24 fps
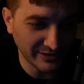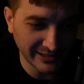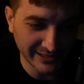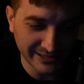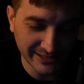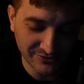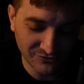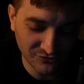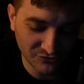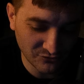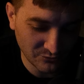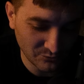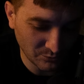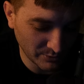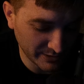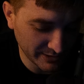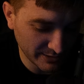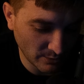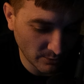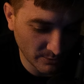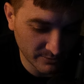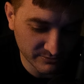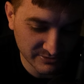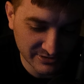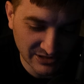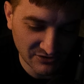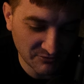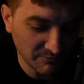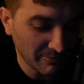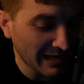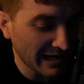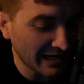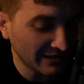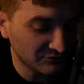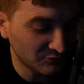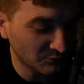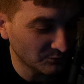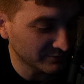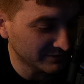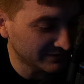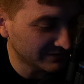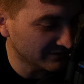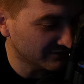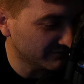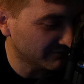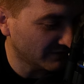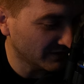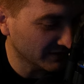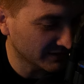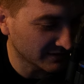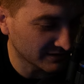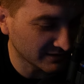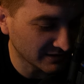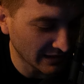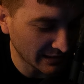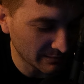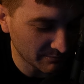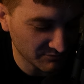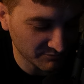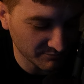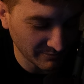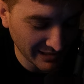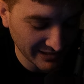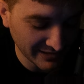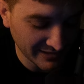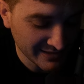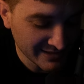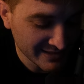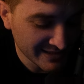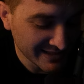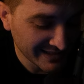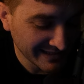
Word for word: and this is what it always gets back to with these fucking games, man.